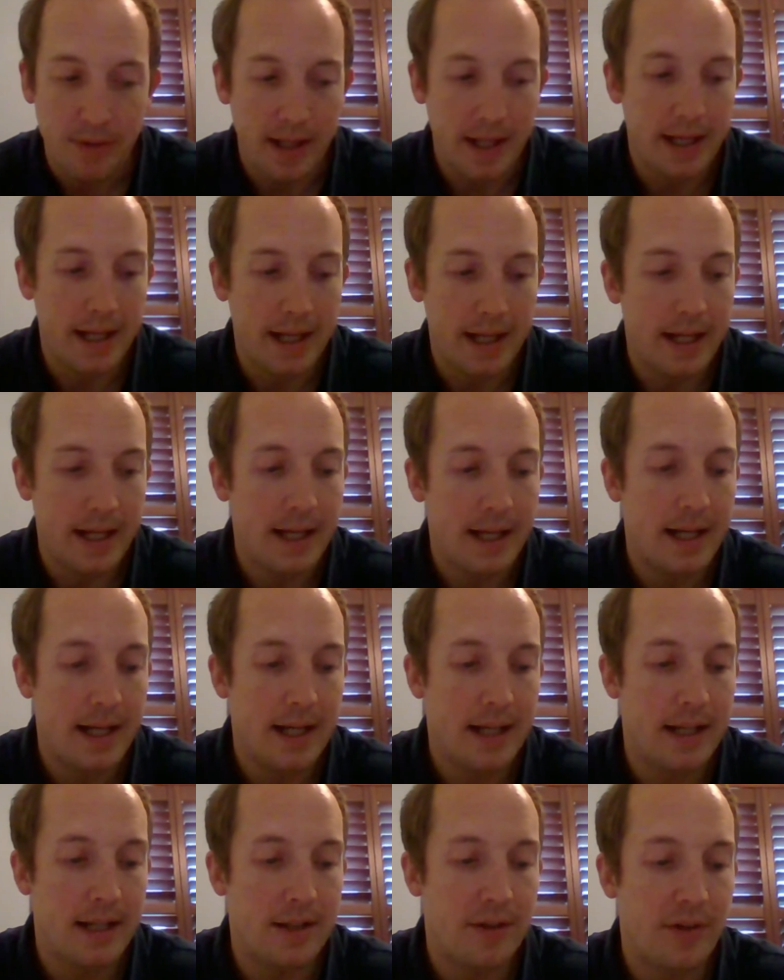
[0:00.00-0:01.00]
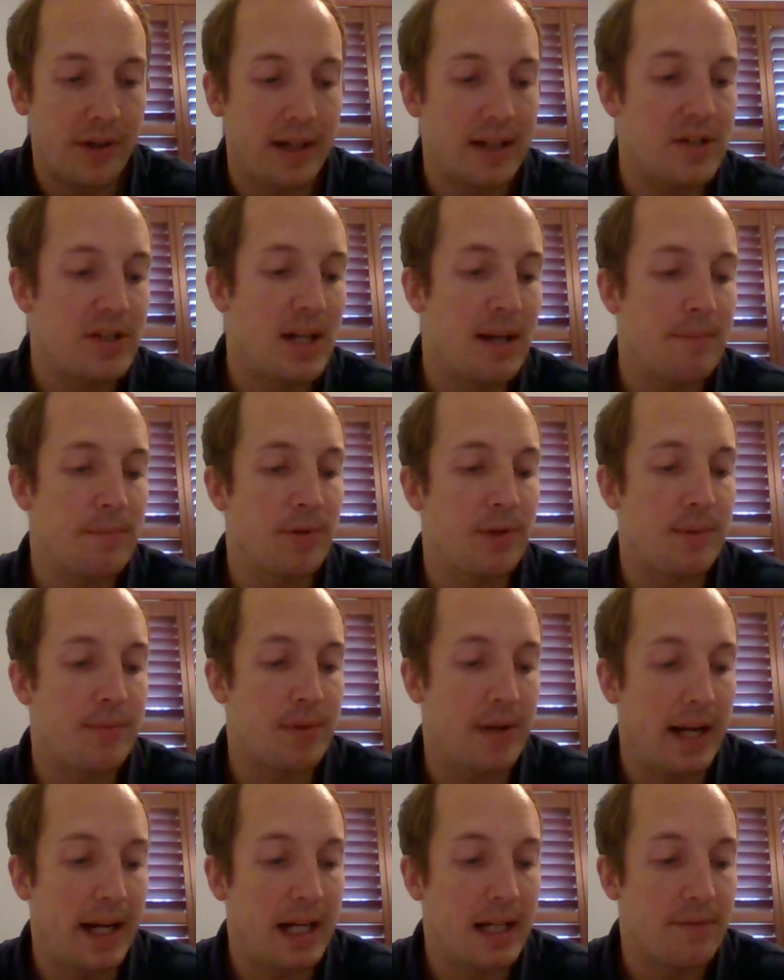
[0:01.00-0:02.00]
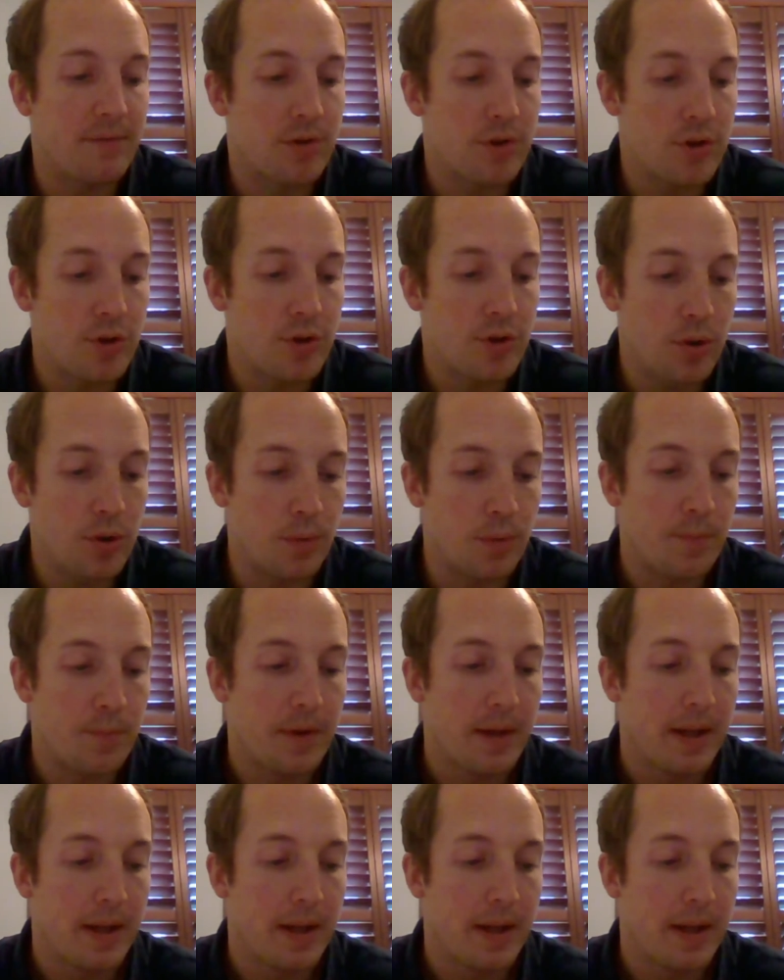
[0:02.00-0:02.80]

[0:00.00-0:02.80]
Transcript: in 2 Samuel chapter 8 and verse 2.